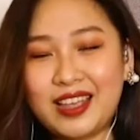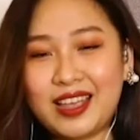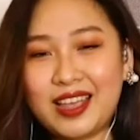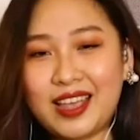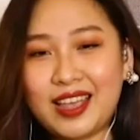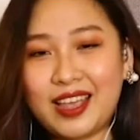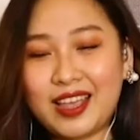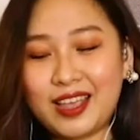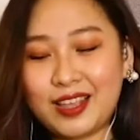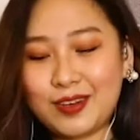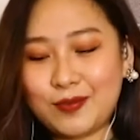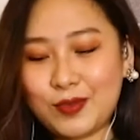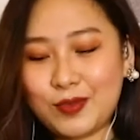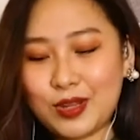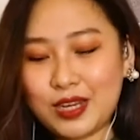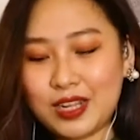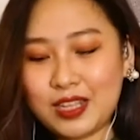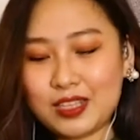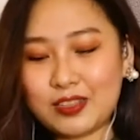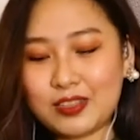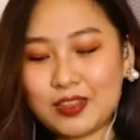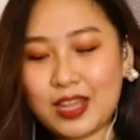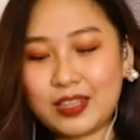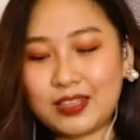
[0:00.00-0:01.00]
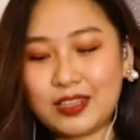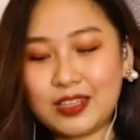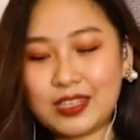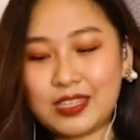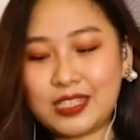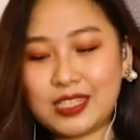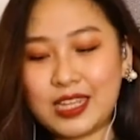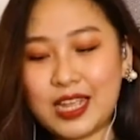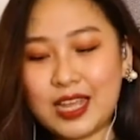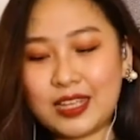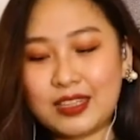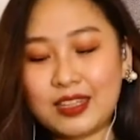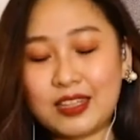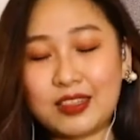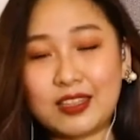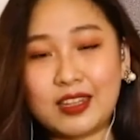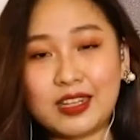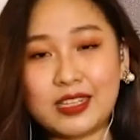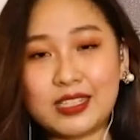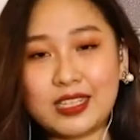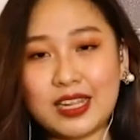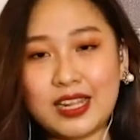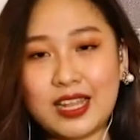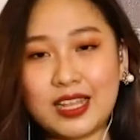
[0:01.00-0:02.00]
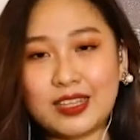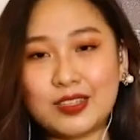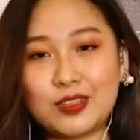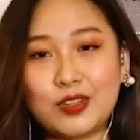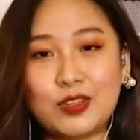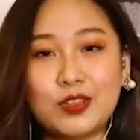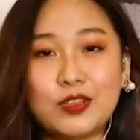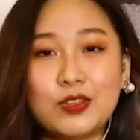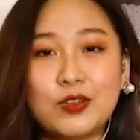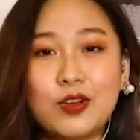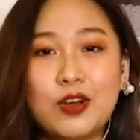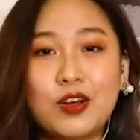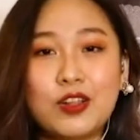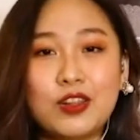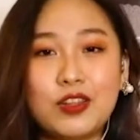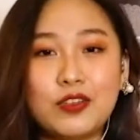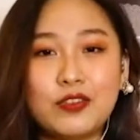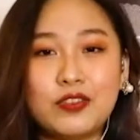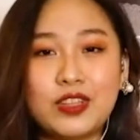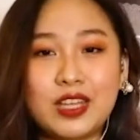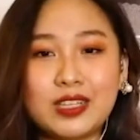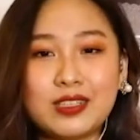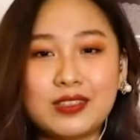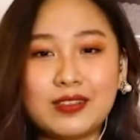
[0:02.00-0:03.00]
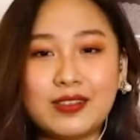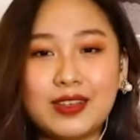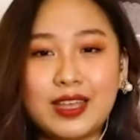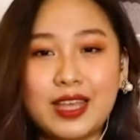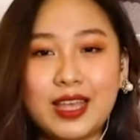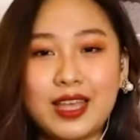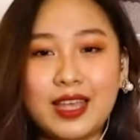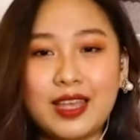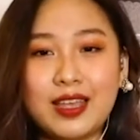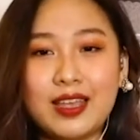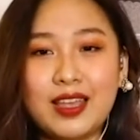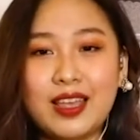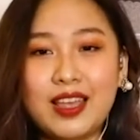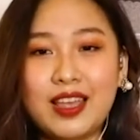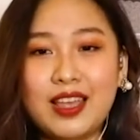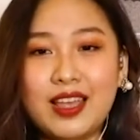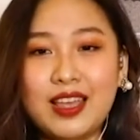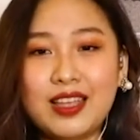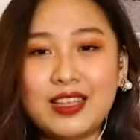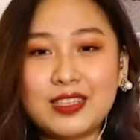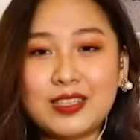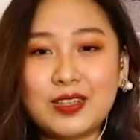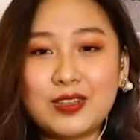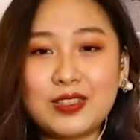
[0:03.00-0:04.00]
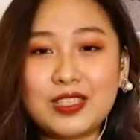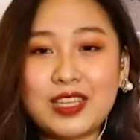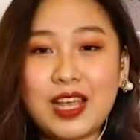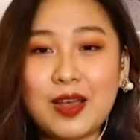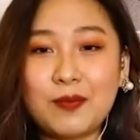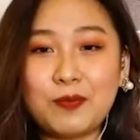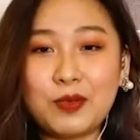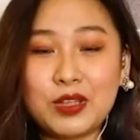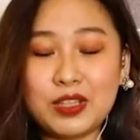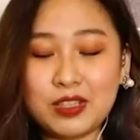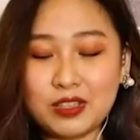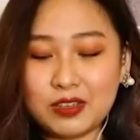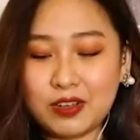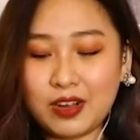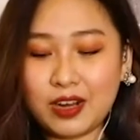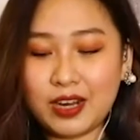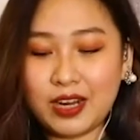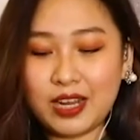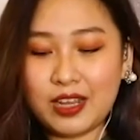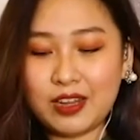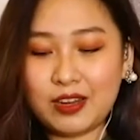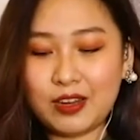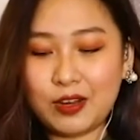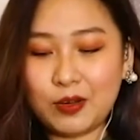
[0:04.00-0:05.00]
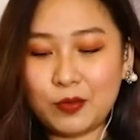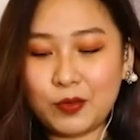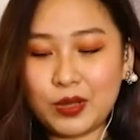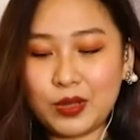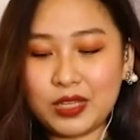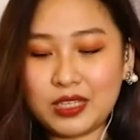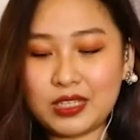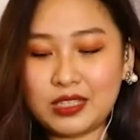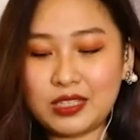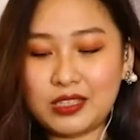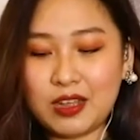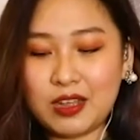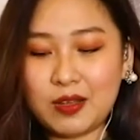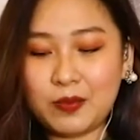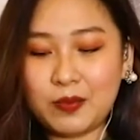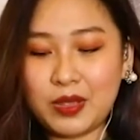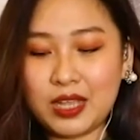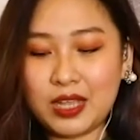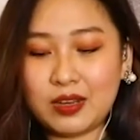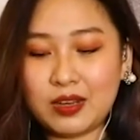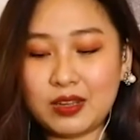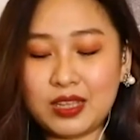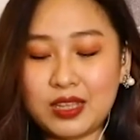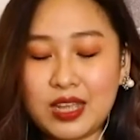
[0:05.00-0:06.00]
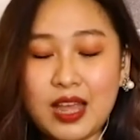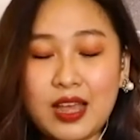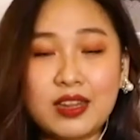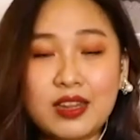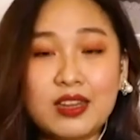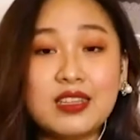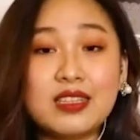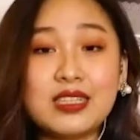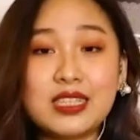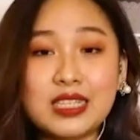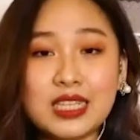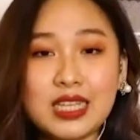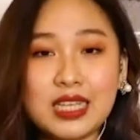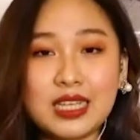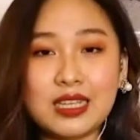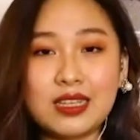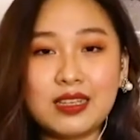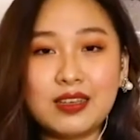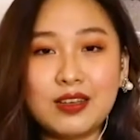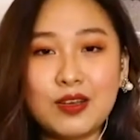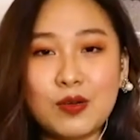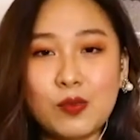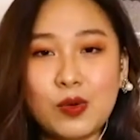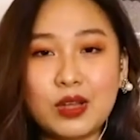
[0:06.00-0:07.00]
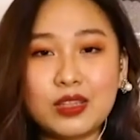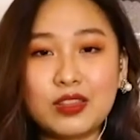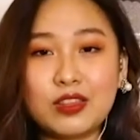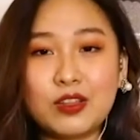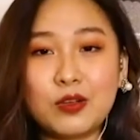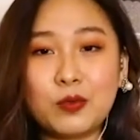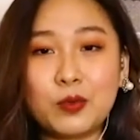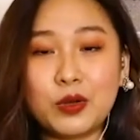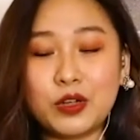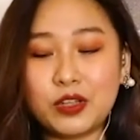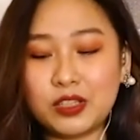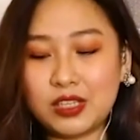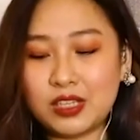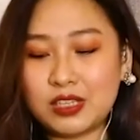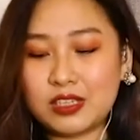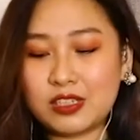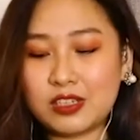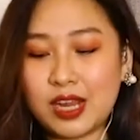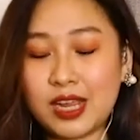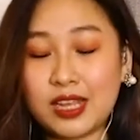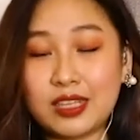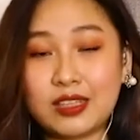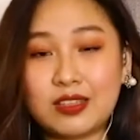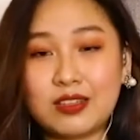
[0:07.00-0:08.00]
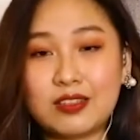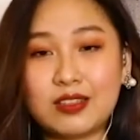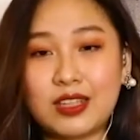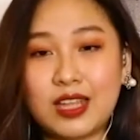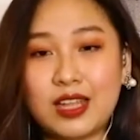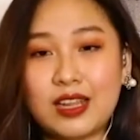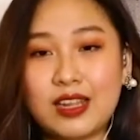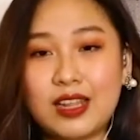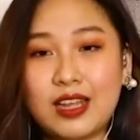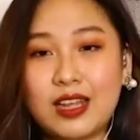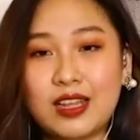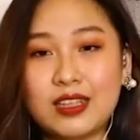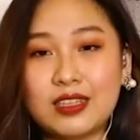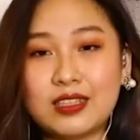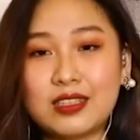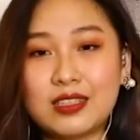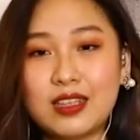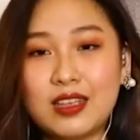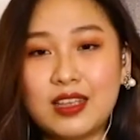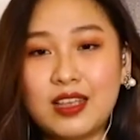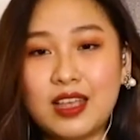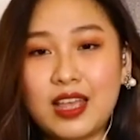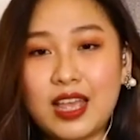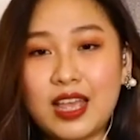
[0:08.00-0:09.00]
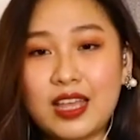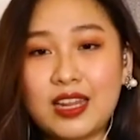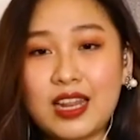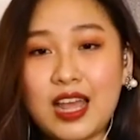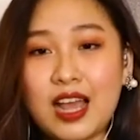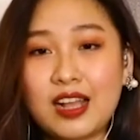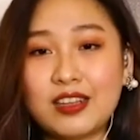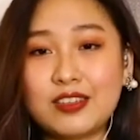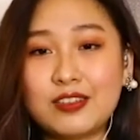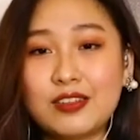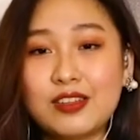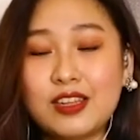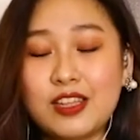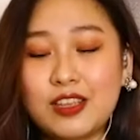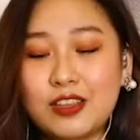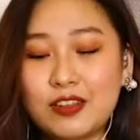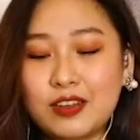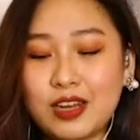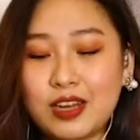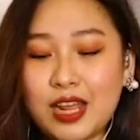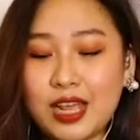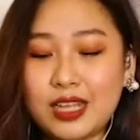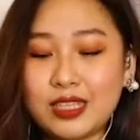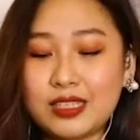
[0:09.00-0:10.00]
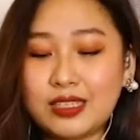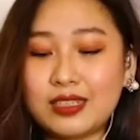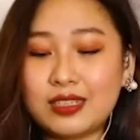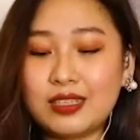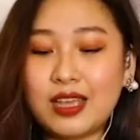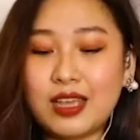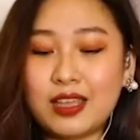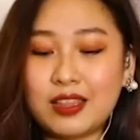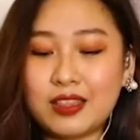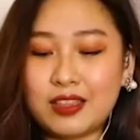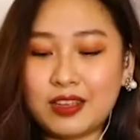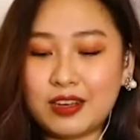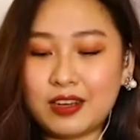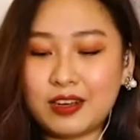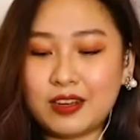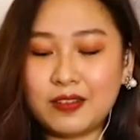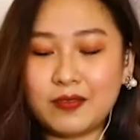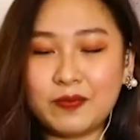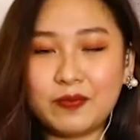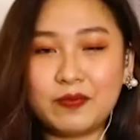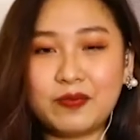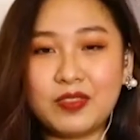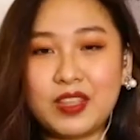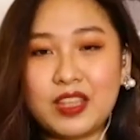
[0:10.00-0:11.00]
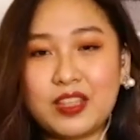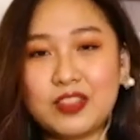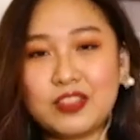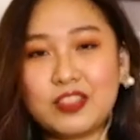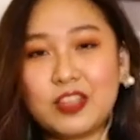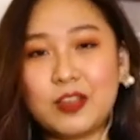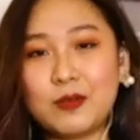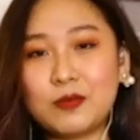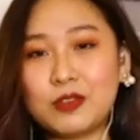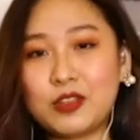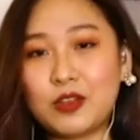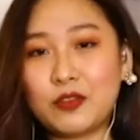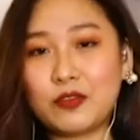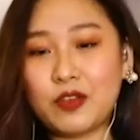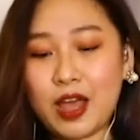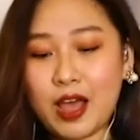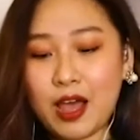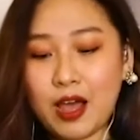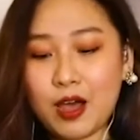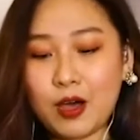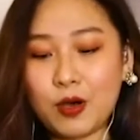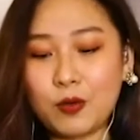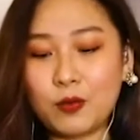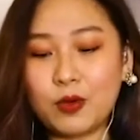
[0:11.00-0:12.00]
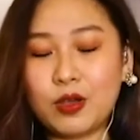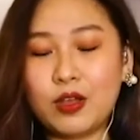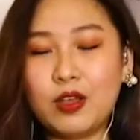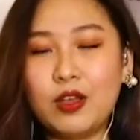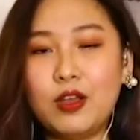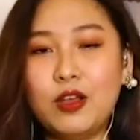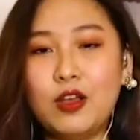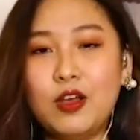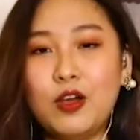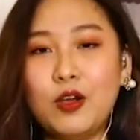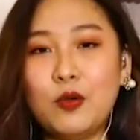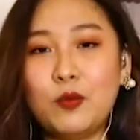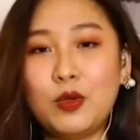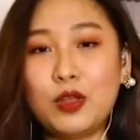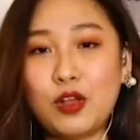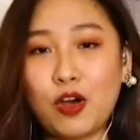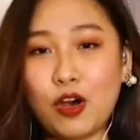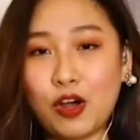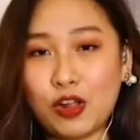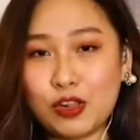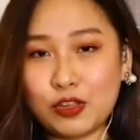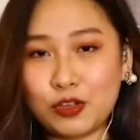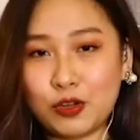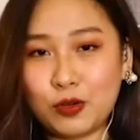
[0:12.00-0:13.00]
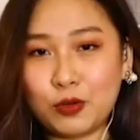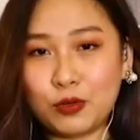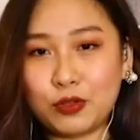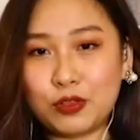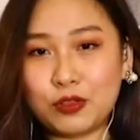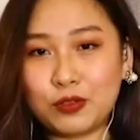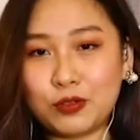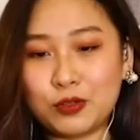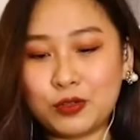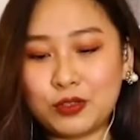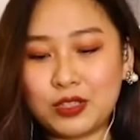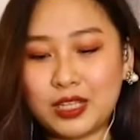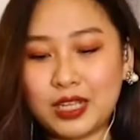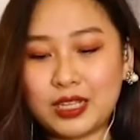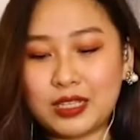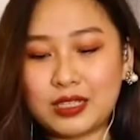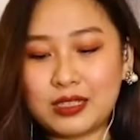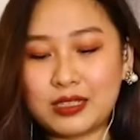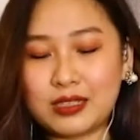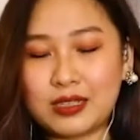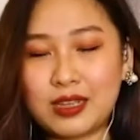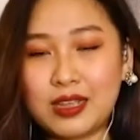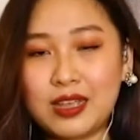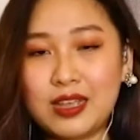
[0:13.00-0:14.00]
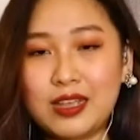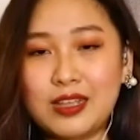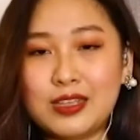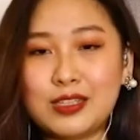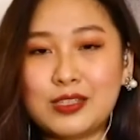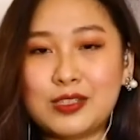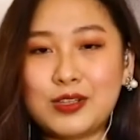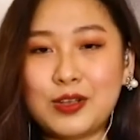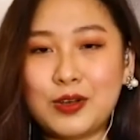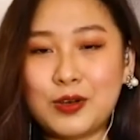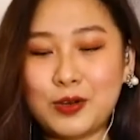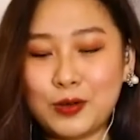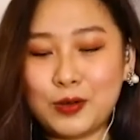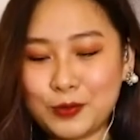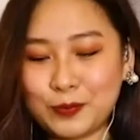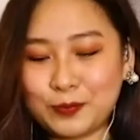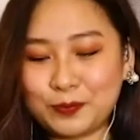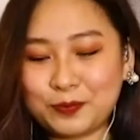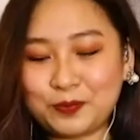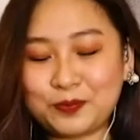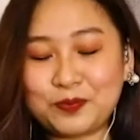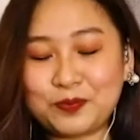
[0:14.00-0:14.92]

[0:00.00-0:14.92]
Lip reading: and we need to understand that there's a lesson to all of this, okay? So tap into our inner wisdom and kind of see what the world is trying to tell us and actually unite together in terms of how we'll all go through this. So